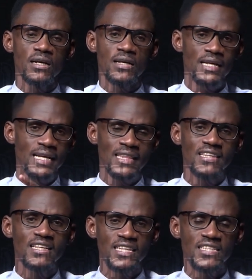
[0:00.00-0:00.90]
I
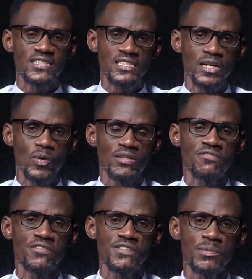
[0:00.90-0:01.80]
think the latest is now what,
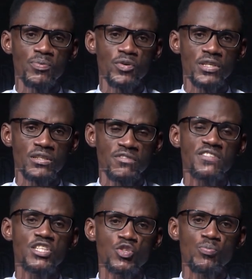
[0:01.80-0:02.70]

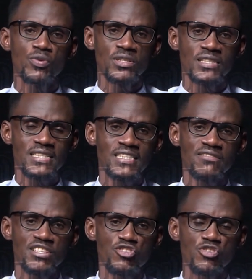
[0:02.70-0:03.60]

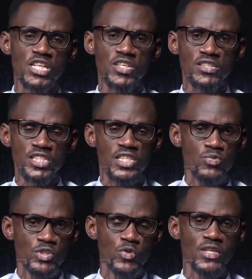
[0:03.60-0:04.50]
52.7 trillion. Yes,
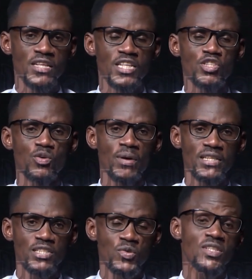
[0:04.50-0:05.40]
we're talking the national
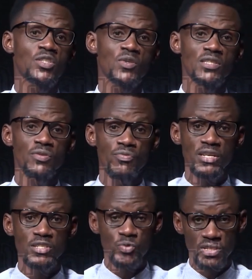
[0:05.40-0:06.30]
budget,
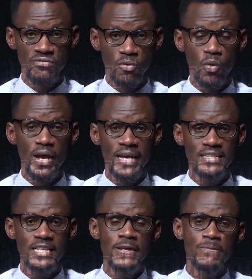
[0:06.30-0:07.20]
2023-24.
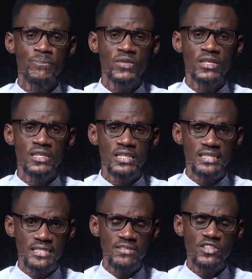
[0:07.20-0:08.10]
And
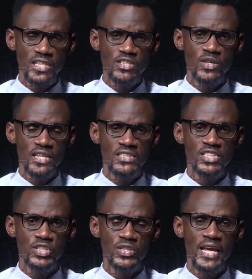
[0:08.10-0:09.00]
civil society
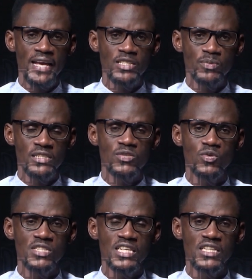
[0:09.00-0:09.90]
organization experts
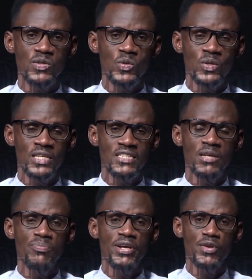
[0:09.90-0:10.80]
will tell you that the
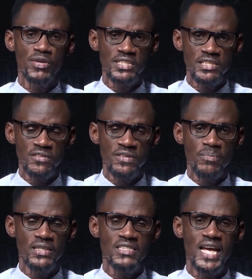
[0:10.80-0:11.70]
priorities of the
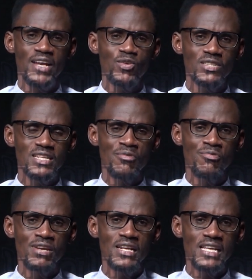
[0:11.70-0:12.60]
budget are not
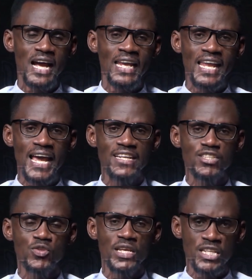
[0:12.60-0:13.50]
really aligned
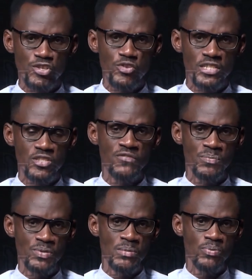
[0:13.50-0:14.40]
to the interests of the
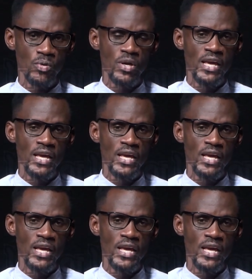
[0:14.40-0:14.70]
people.